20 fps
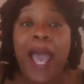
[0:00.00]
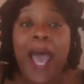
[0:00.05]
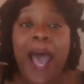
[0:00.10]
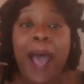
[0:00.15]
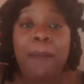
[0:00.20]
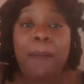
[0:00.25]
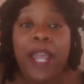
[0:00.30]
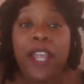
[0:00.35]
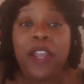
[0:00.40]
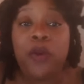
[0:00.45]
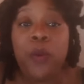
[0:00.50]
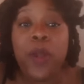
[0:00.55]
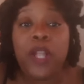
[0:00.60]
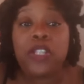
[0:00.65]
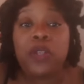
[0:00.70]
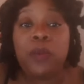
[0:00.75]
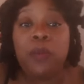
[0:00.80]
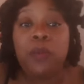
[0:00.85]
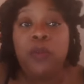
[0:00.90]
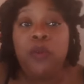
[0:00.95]
Am I going
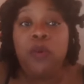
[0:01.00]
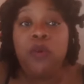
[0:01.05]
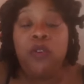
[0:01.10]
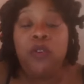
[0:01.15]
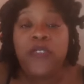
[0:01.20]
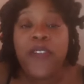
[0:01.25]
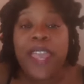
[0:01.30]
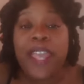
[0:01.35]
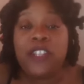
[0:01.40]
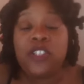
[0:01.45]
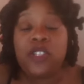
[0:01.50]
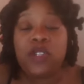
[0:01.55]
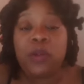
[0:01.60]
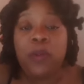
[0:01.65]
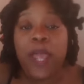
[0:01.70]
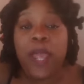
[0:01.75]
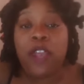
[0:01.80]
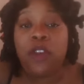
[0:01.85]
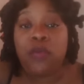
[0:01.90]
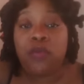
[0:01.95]
to move
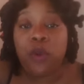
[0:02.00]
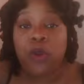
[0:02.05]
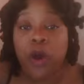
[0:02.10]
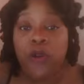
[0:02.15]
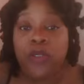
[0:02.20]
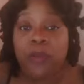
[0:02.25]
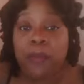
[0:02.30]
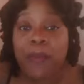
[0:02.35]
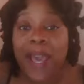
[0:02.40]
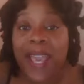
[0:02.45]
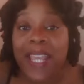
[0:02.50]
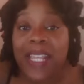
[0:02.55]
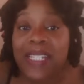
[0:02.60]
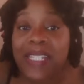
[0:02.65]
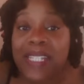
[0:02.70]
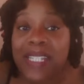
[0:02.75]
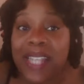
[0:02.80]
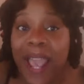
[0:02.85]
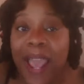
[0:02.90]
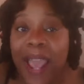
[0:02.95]
into a growth
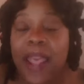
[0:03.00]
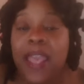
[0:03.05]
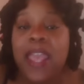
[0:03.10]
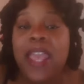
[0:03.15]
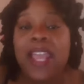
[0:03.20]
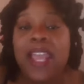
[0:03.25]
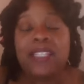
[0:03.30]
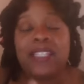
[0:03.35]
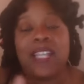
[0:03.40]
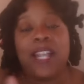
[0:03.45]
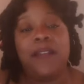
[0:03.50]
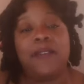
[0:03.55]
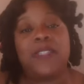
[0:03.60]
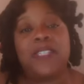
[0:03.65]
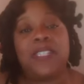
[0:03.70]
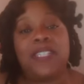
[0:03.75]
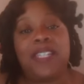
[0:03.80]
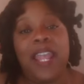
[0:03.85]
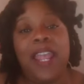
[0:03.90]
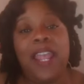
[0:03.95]
mindset instead of
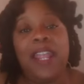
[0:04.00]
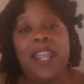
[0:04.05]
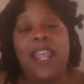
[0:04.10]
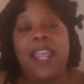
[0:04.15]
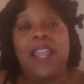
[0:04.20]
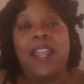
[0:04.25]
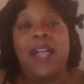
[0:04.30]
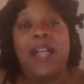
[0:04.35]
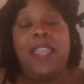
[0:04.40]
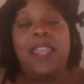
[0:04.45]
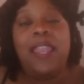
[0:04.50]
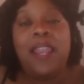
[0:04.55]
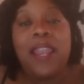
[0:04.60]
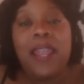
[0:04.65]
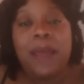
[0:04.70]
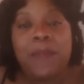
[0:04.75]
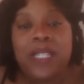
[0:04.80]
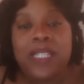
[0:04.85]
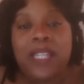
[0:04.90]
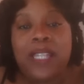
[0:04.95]
staying in a
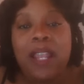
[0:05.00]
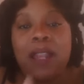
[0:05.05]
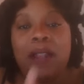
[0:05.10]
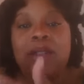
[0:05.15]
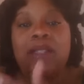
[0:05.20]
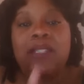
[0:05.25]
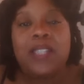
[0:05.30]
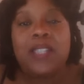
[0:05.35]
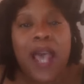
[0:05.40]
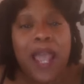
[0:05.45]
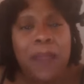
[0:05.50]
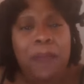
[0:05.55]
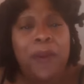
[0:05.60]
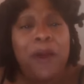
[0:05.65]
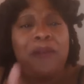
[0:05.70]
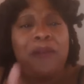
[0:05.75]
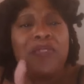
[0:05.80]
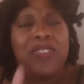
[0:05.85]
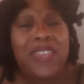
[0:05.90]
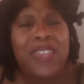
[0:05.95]
limited type
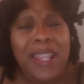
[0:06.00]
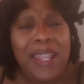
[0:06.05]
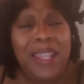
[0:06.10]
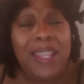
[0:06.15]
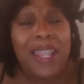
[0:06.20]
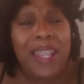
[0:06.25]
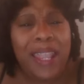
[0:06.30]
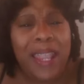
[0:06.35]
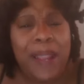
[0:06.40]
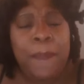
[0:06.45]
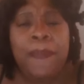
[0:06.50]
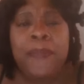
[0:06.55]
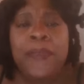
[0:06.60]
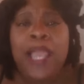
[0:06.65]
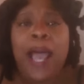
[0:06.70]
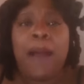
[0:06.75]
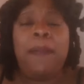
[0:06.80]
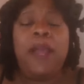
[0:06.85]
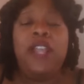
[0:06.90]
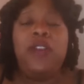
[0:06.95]
of thinking?
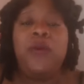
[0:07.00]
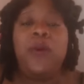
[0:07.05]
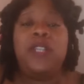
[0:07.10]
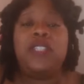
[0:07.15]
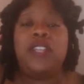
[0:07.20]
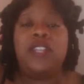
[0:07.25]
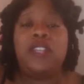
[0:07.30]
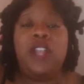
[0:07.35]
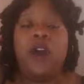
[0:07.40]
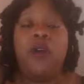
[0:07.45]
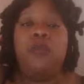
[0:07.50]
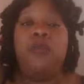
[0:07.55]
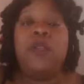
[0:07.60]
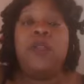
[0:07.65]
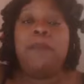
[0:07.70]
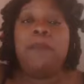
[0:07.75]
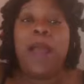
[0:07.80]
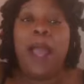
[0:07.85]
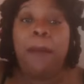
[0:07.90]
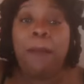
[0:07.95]
Am I going to now
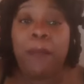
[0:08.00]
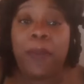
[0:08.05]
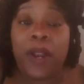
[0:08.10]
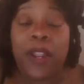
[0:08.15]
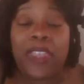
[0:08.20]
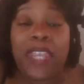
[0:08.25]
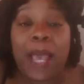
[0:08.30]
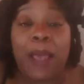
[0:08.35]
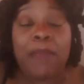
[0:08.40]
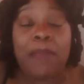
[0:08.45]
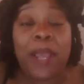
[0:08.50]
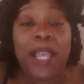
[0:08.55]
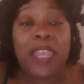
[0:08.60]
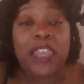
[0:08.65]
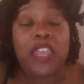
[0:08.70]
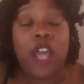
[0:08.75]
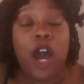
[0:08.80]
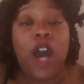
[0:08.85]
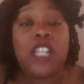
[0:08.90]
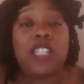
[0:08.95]
remember that my
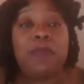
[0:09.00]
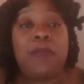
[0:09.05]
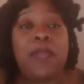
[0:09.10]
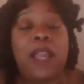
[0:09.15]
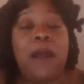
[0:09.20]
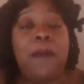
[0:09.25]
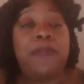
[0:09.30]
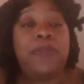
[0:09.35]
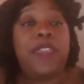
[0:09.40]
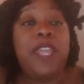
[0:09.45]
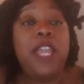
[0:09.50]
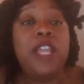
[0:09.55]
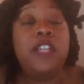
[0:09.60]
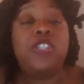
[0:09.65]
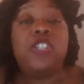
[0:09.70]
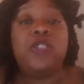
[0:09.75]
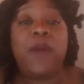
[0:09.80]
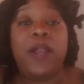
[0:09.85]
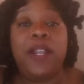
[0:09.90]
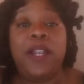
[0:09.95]
thoughts become
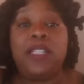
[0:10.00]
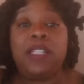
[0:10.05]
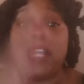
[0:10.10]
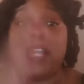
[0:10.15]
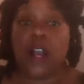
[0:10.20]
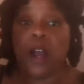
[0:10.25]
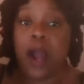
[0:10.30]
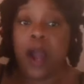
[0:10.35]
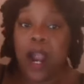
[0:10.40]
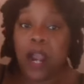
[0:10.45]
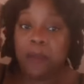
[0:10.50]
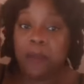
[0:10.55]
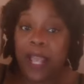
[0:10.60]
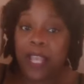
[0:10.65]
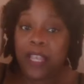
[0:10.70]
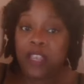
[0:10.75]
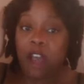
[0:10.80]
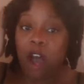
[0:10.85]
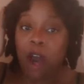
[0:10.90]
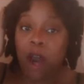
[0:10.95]
things, so I need to guard
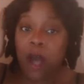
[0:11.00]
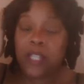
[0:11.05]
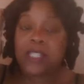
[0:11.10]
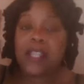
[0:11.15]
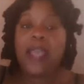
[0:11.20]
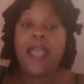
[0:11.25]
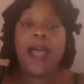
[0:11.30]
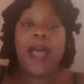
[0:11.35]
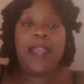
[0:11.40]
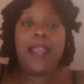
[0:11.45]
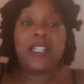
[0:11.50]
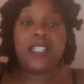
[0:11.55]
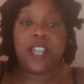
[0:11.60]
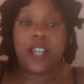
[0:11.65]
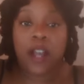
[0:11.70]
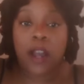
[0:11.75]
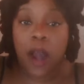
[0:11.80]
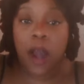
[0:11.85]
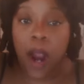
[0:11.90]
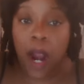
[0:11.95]
my thoughts, I need
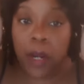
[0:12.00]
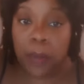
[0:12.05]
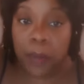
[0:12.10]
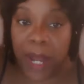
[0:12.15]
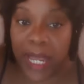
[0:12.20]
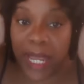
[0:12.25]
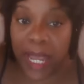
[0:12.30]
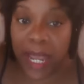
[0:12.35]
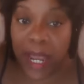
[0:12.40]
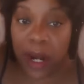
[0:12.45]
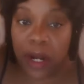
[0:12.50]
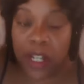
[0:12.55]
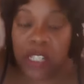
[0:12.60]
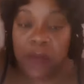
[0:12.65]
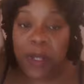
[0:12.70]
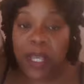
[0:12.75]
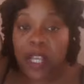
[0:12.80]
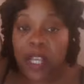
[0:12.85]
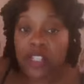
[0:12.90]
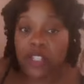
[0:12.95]
to guard my
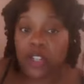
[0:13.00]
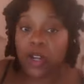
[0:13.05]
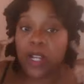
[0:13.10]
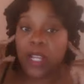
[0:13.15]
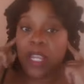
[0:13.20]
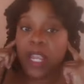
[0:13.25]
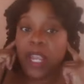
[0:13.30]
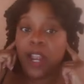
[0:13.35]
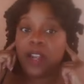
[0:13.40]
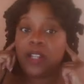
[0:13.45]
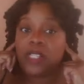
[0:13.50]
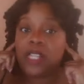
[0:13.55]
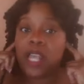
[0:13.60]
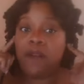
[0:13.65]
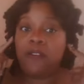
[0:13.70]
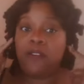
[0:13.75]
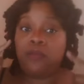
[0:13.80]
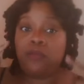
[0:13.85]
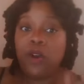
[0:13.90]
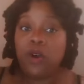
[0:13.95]
ears, because your ears
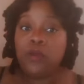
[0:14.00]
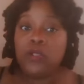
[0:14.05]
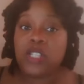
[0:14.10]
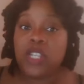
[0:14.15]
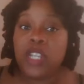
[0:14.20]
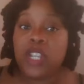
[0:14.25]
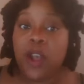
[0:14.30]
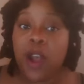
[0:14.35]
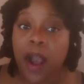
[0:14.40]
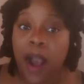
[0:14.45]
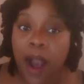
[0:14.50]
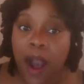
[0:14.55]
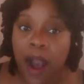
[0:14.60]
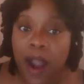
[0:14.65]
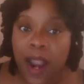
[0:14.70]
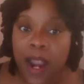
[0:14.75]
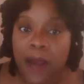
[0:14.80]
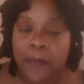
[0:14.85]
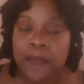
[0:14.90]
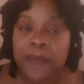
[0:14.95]
have a road to your
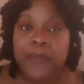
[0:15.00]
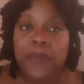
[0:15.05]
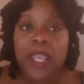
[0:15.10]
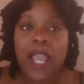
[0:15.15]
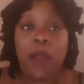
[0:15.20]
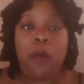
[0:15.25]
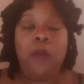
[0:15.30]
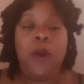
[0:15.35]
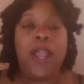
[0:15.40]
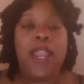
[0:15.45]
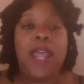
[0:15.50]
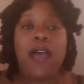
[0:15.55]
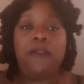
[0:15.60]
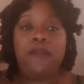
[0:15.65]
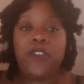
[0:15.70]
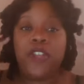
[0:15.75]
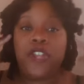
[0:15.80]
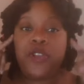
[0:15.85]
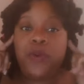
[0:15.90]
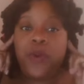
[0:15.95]
heart, and
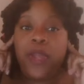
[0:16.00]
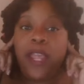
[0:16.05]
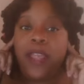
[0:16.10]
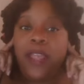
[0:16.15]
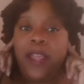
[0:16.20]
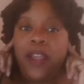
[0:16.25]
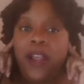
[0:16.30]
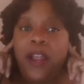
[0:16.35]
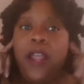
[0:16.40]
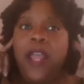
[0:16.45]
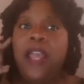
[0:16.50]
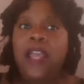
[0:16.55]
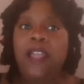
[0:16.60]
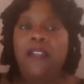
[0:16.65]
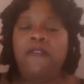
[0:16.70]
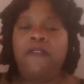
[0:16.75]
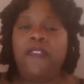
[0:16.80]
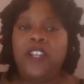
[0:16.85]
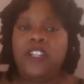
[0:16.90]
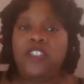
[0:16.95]
whatever you hear,
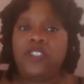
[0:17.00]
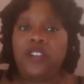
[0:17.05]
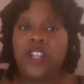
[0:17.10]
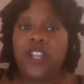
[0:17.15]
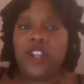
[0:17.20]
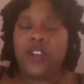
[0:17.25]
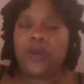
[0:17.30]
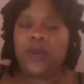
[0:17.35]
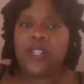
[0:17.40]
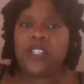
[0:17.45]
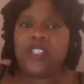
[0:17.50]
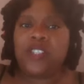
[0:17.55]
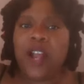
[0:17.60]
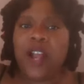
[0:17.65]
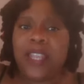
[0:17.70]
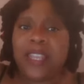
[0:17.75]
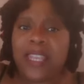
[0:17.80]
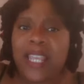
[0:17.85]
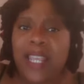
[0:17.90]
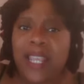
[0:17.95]
eventually you're going to
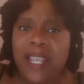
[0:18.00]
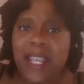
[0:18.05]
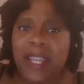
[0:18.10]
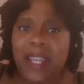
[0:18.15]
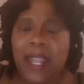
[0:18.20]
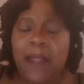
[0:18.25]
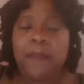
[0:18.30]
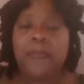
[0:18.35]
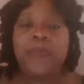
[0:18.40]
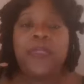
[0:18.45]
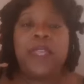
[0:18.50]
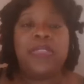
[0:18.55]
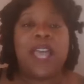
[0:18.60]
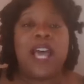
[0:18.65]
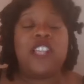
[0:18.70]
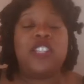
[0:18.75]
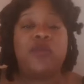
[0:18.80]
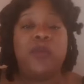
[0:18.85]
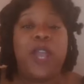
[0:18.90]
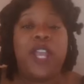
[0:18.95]
start thinking it.
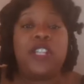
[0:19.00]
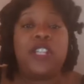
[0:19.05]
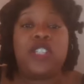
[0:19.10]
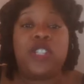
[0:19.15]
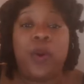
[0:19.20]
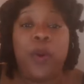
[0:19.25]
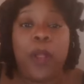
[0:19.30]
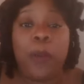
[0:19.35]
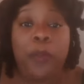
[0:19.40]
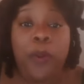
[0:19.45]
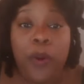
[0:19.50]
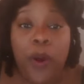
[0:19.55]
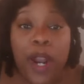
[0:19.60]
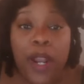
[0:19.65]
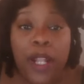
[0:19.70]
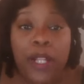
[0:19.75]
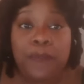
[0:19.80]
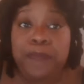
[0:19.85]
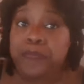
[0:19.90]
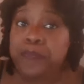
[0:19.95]
That's why it's so
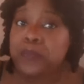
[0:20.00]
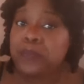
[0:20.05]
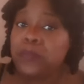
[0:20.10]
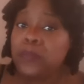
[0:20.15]
important